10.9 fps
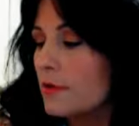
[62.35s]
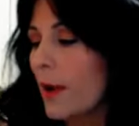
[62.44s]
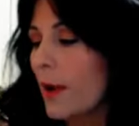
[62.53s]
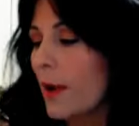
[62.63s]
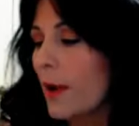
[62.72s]

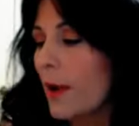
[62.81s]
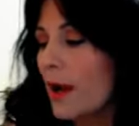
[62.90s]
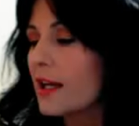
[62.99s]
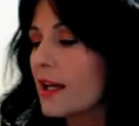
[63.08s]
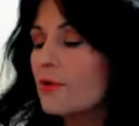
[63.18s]
my
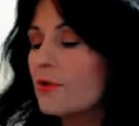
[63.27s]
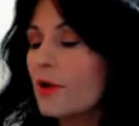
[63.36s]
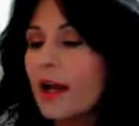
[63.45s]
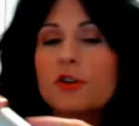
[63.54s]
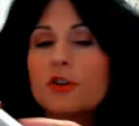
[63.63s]

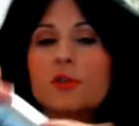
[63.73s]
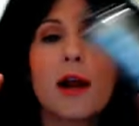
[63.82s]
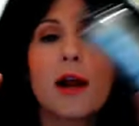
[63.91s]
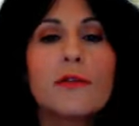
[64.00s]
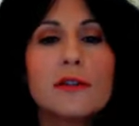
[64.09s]
Kenra
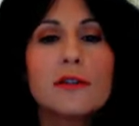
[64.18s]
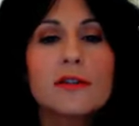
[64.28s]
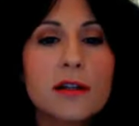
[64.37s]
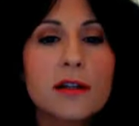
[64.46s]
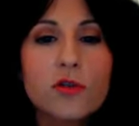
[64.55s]
hairspray, and this
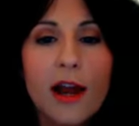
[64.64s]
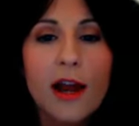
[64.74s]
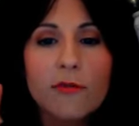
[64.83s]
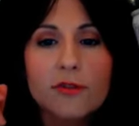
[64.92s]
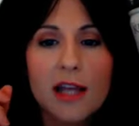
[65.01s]
is a
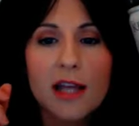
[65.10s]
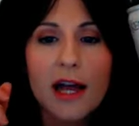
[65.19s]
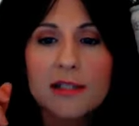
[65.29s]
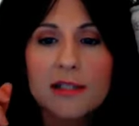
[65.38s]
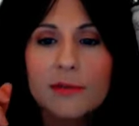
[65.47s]
travel
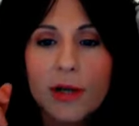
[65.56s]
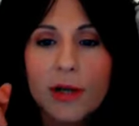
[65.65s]
size, but